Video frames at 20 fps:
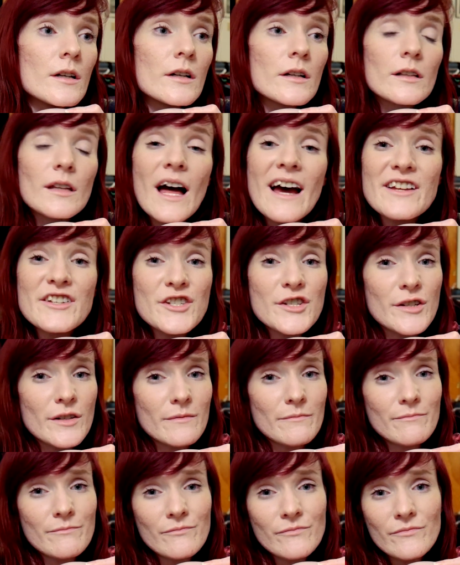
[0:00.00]
Last
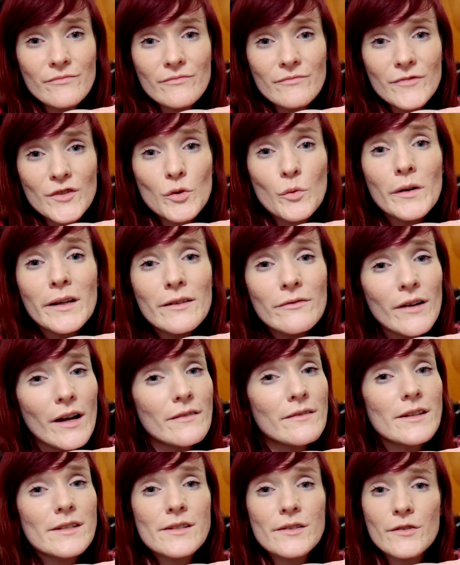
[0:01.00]
year,
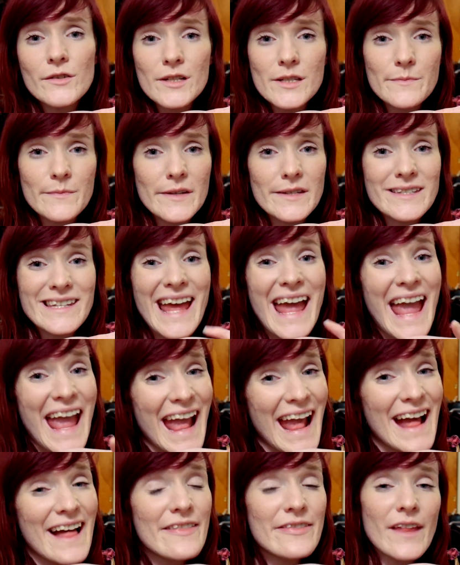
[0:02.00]
25 days of Christmas,
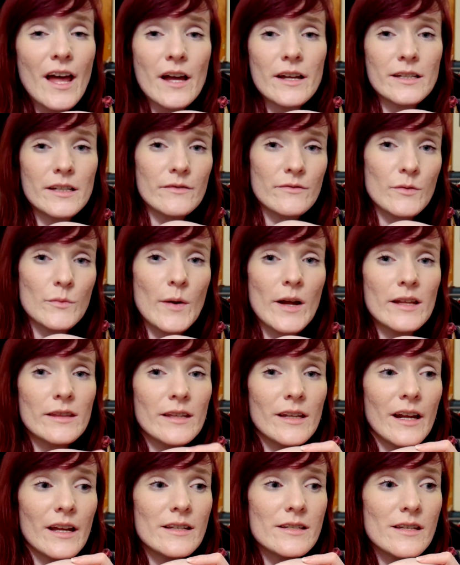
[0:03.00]
and that giveaway
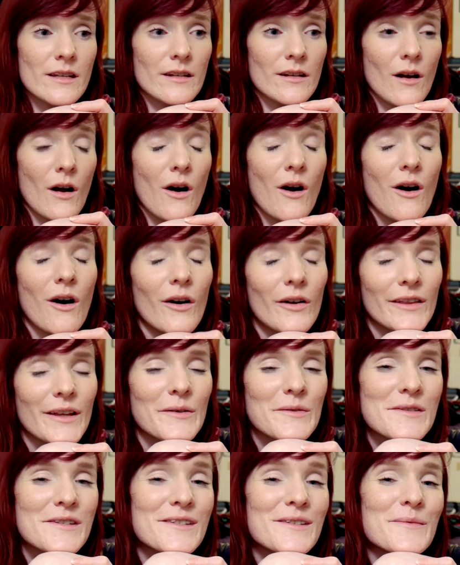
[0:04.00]
that I did. Oh,
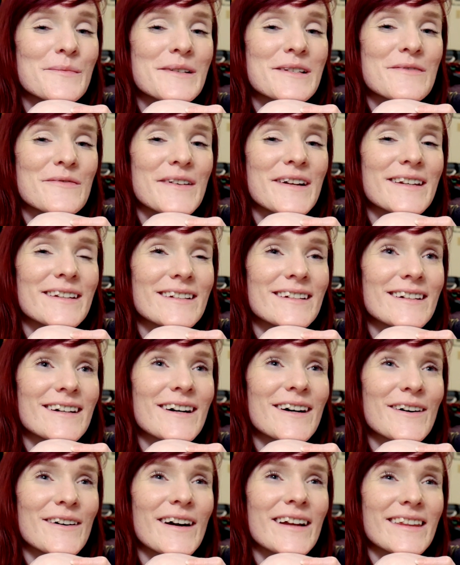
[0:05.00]
that was so much fun.
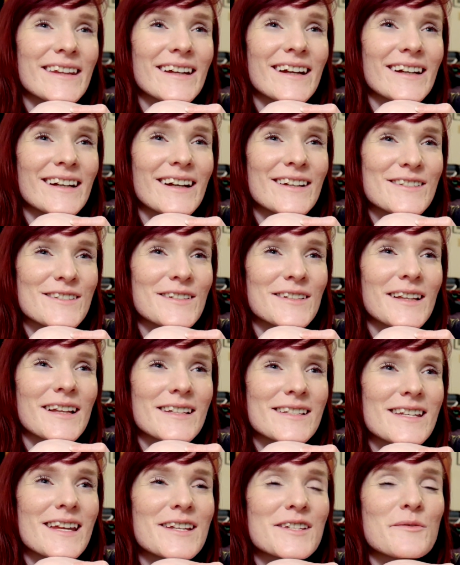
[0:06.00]
Oh, I think I got to
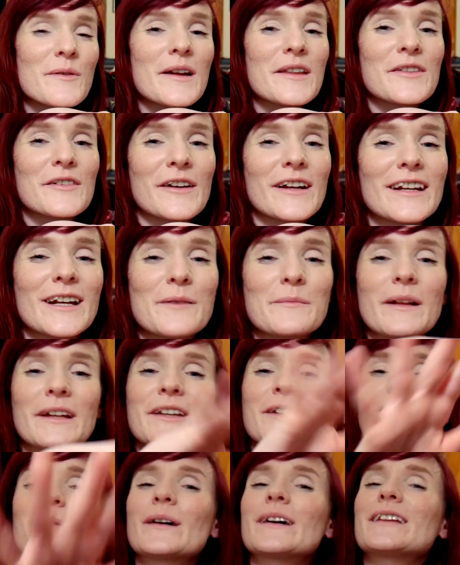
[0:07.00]
like day 23 and I'm
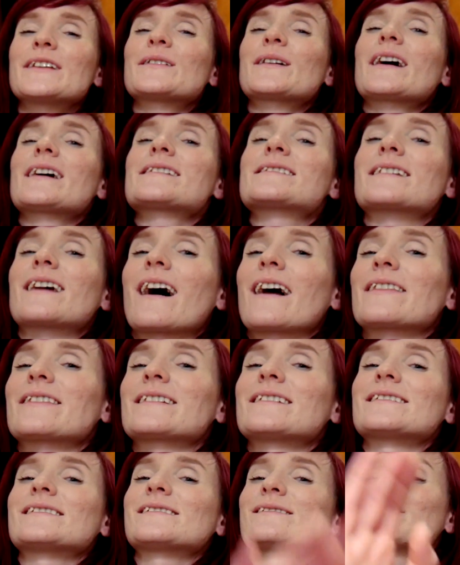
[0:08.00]
like, you know what? You guys got
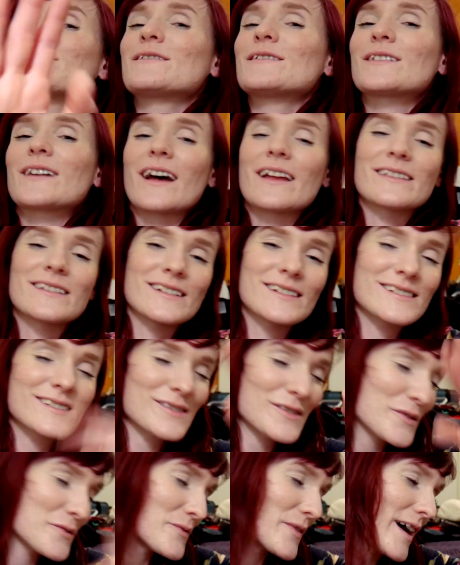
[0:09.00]
this. You got this.
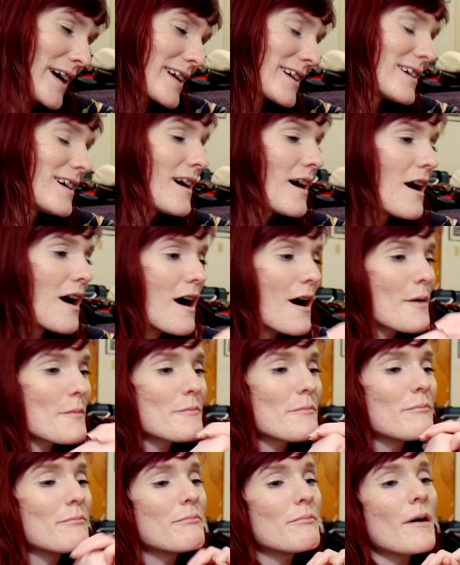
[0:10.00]
You're fine.
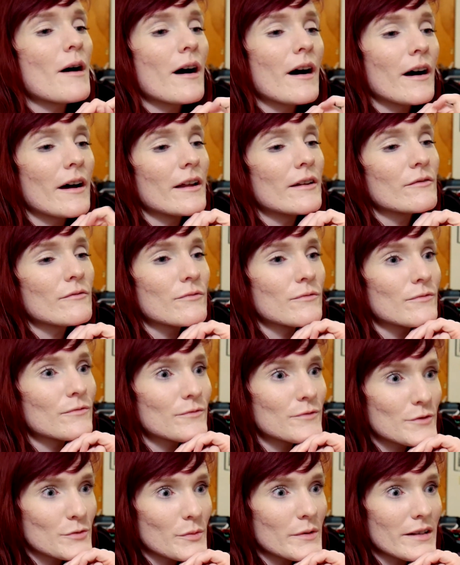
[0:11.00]
But
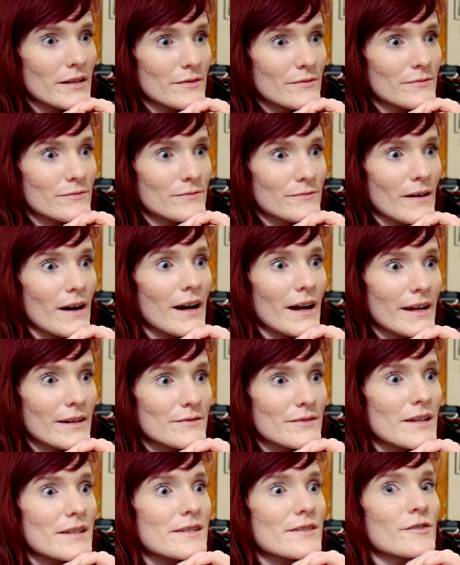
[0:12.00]

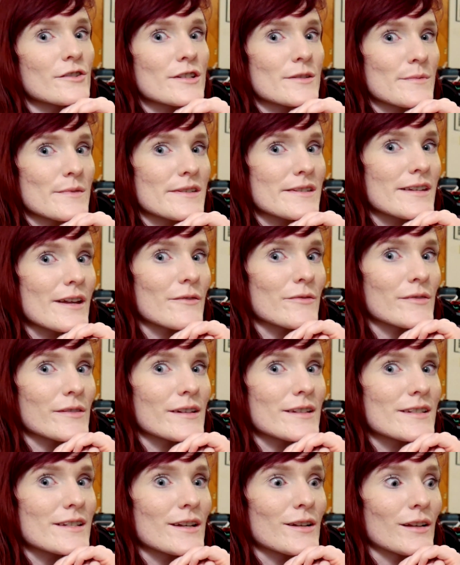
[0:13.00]
25 days of Christmas
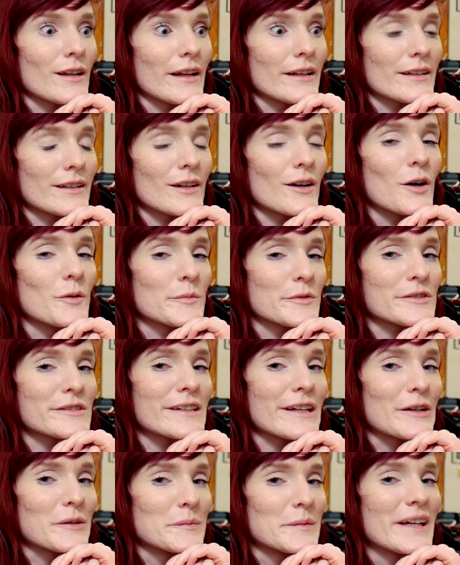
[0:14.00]
definitely did like
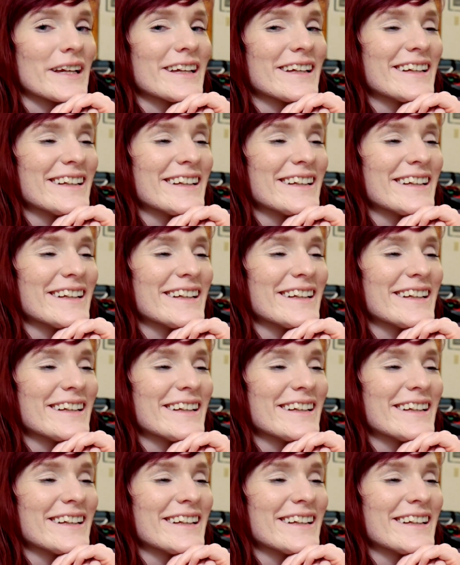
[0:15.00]
almost kill me.